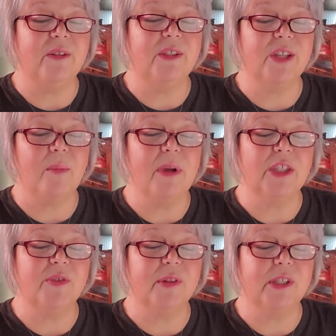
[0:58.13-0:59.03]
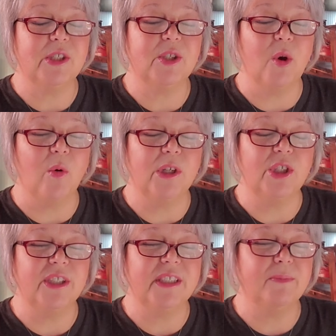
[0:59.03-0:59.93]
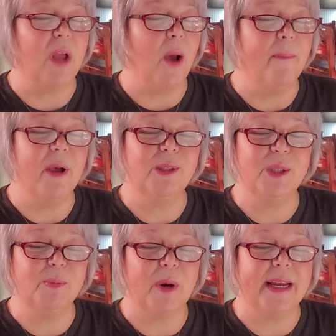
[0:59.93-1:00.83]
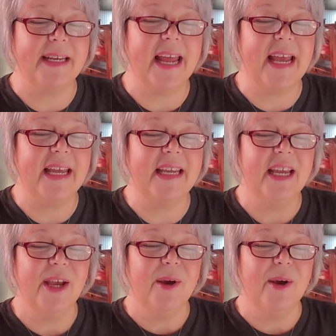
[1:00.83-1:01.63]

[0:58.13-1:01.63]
you so much for this gorgeous, almost spring day.